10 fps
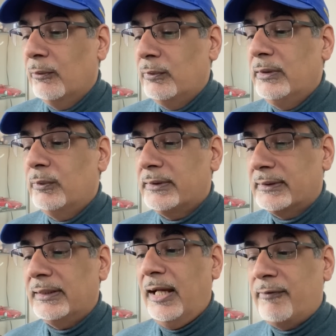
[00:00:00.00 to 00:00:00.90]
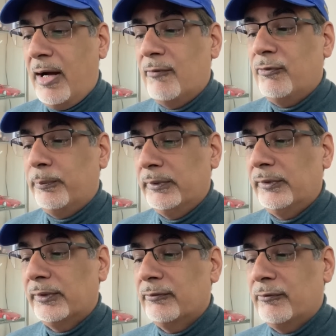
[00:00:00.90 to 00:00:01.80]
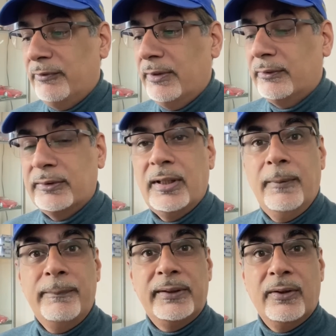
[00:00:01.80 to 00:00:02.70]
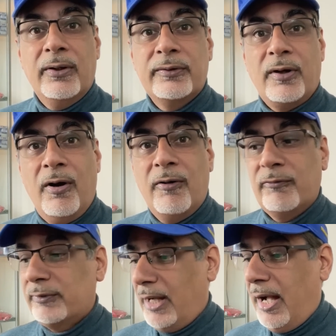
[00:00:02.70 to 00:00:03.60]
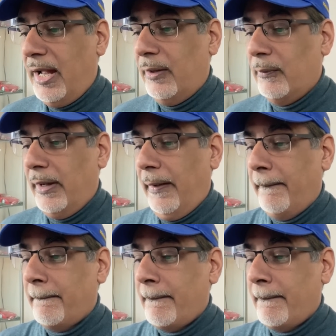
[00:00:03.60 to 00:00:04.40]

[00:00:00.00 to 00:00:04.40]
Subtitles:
we will still have harmful pollution from vehicles because of tire wear.